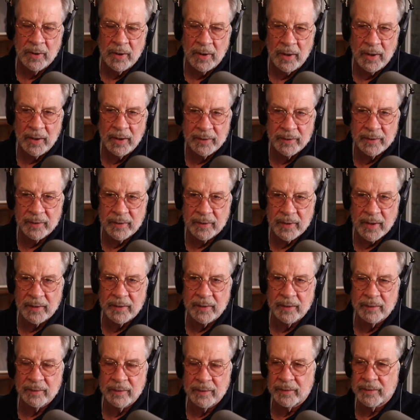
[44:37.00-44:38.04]

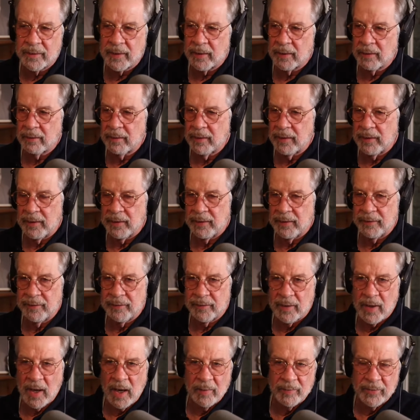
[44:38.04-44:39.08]
indicating that there is
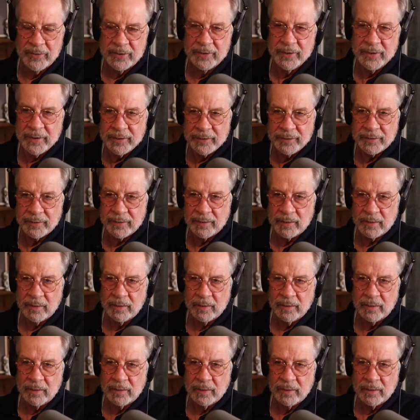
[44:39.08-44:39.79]
competition